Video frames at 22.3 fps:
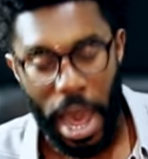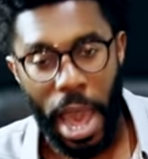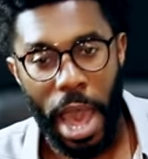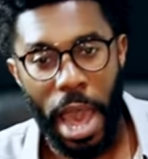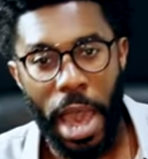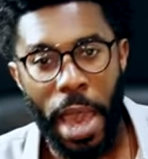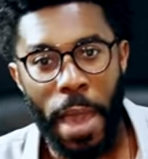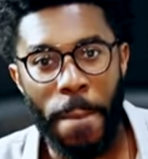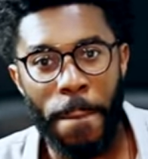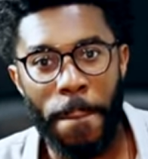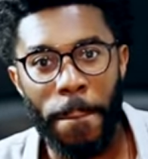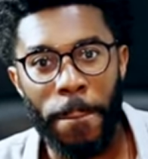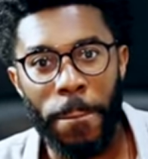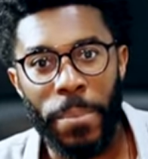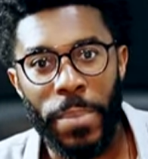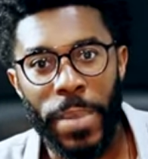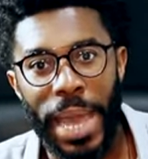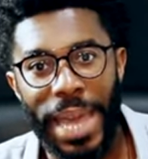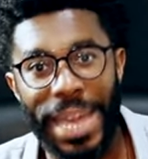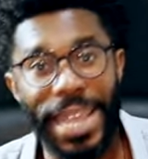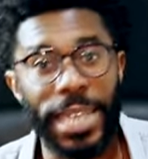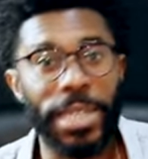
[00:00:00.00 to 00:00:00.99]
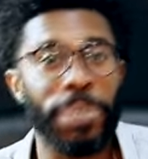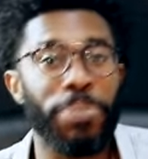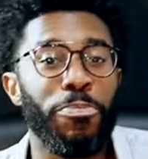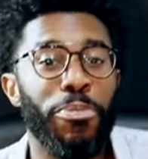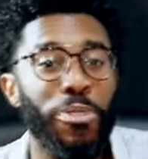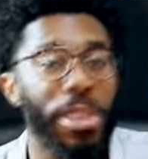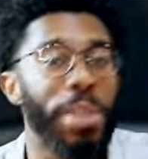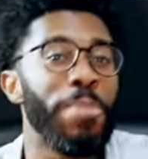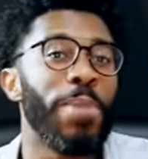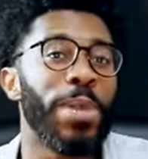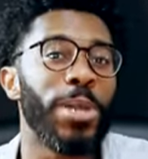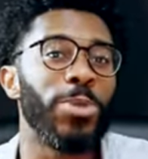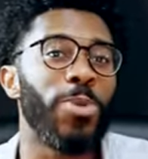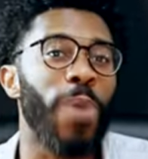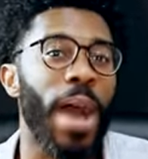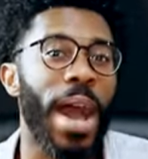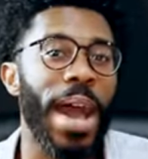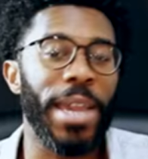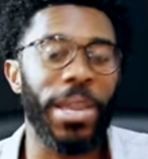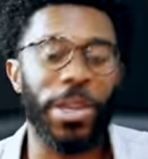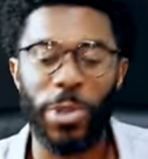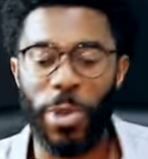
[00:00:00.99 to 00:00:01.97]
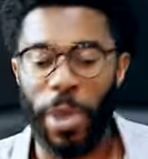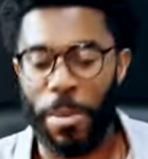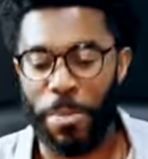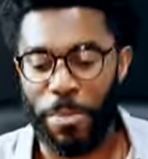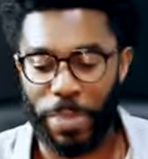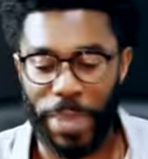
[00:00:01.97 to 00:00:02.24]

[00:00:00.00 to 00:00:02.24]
And that's pretty much what I do.